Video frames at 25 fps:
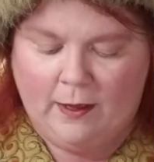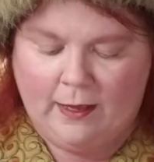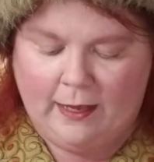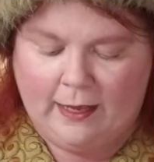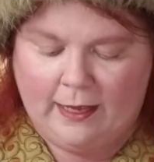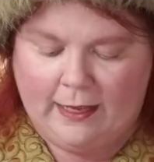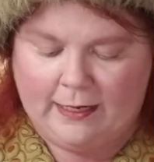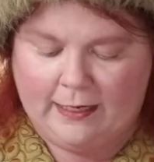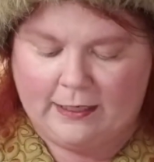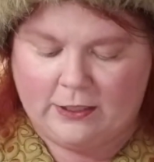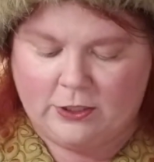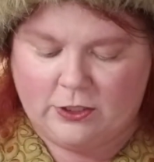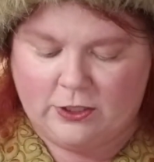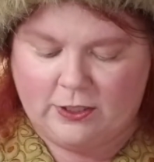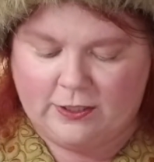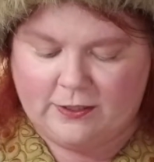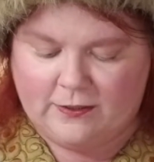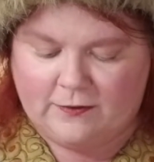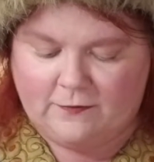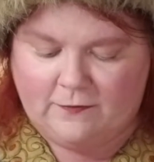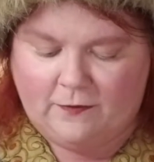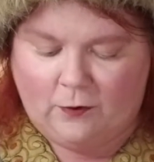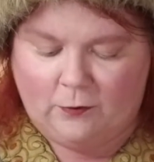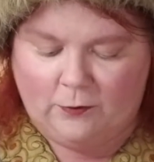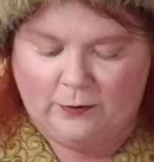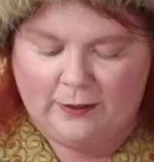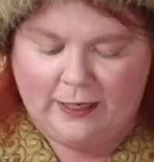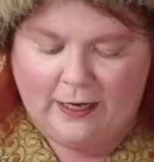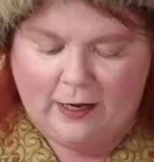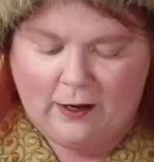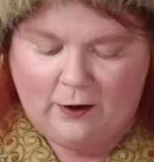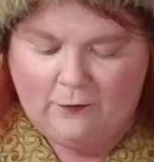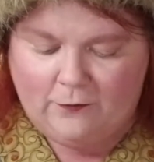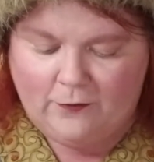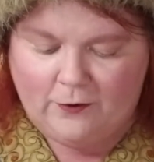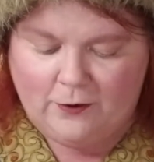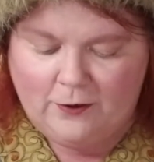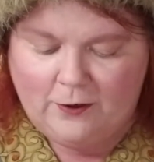And it's just folding
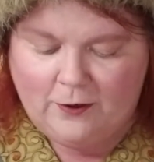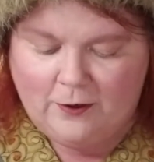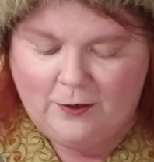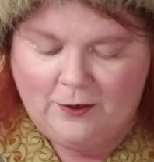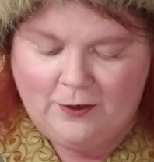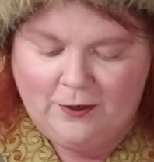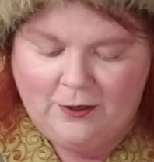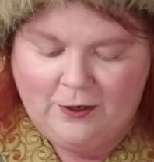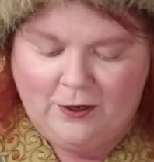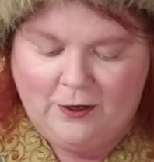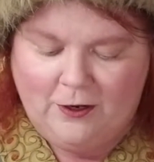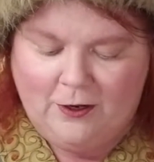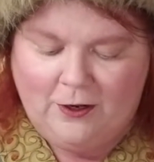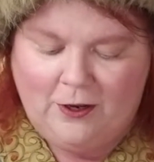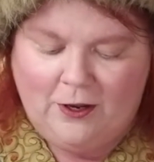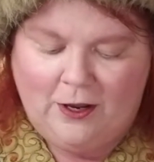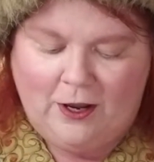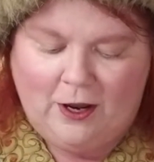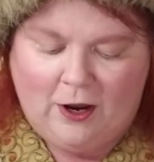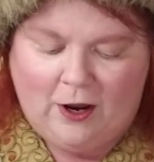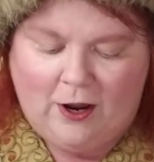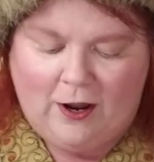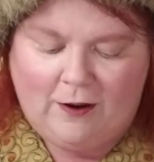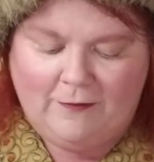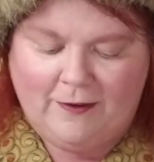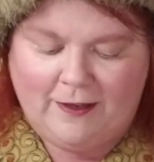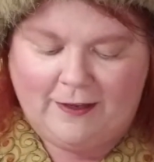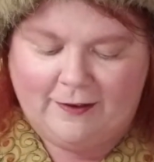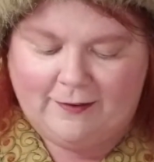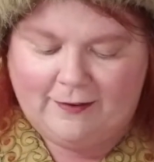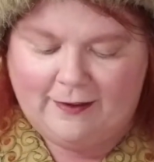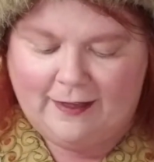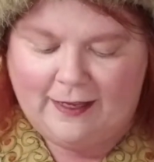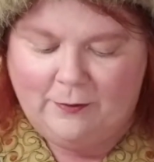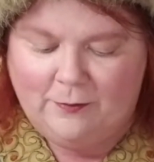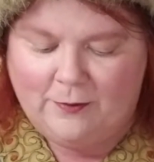over. Obviously,